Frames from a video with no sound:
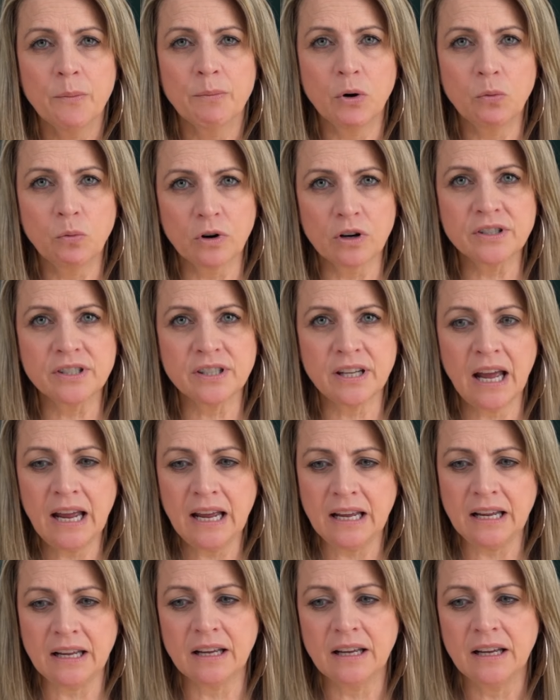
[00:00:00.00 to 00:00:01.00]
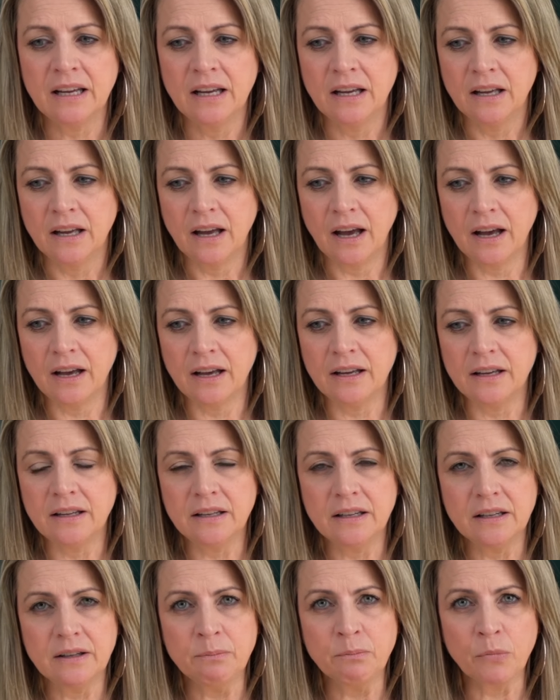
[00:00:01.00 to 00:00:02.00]
But we're saying uh,
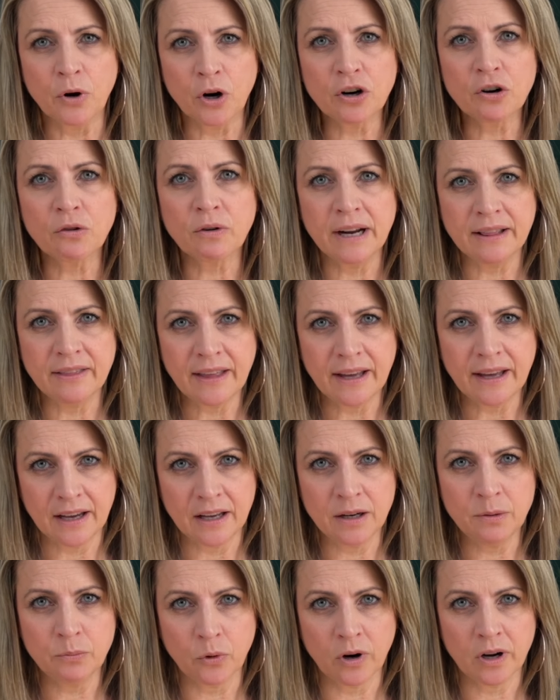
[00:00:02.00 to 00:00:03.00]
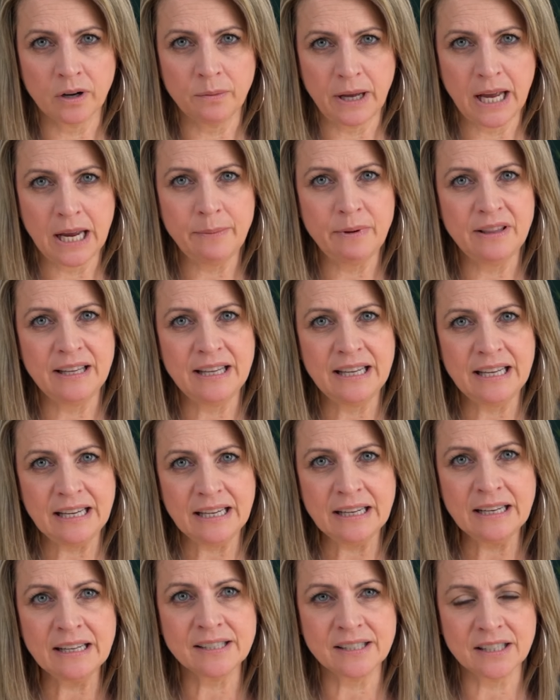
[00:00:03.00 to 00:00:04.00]
murdering the unborn baby, the
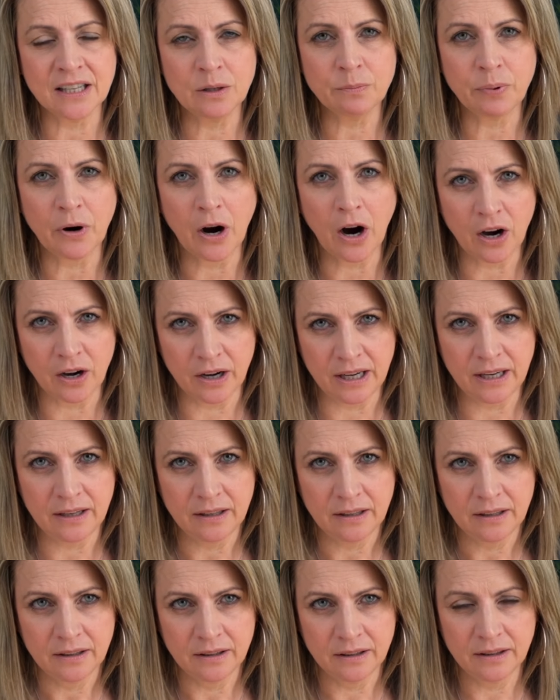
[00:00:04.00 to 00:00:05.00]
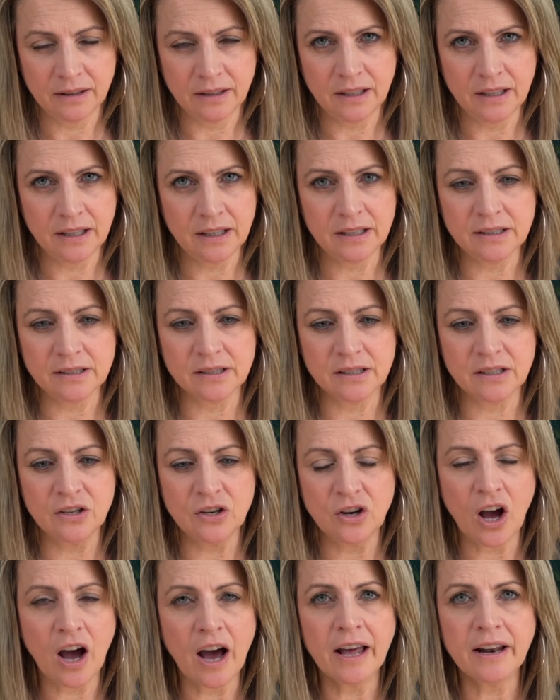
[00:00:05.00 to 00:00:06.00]
innocent party, is
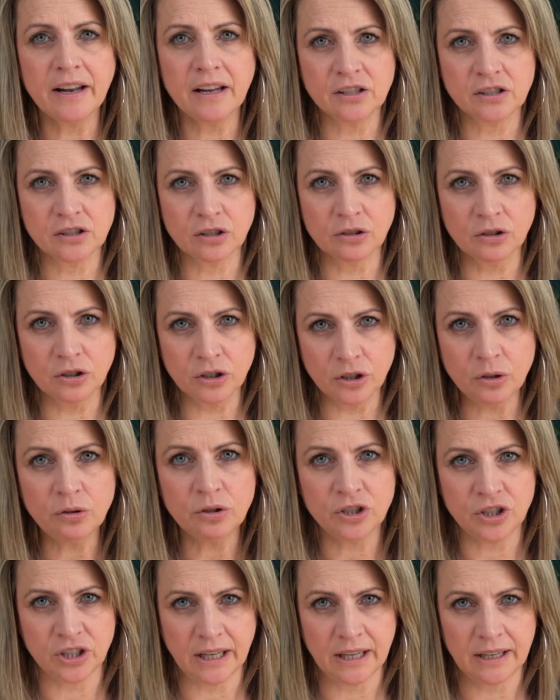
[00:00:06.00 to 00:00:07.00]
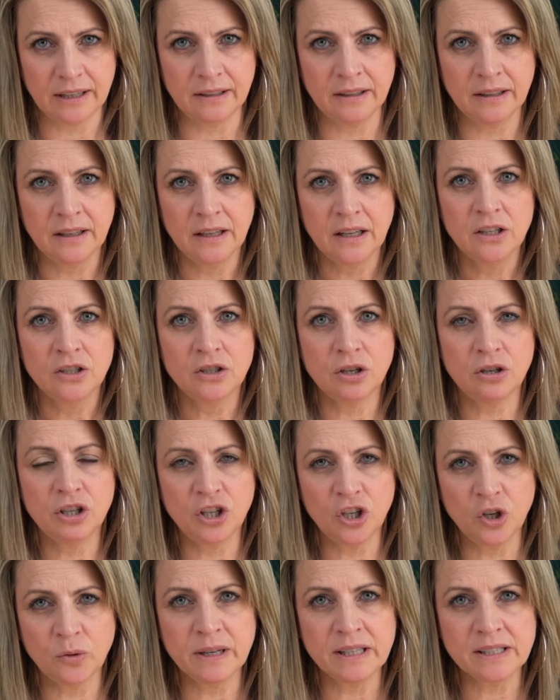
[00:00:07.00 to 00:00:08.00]
not a solution to
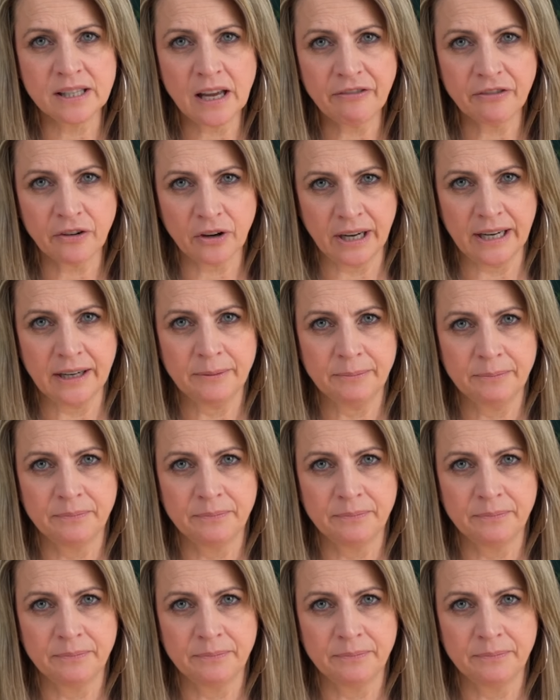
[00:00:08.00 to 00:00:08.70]
human suffering.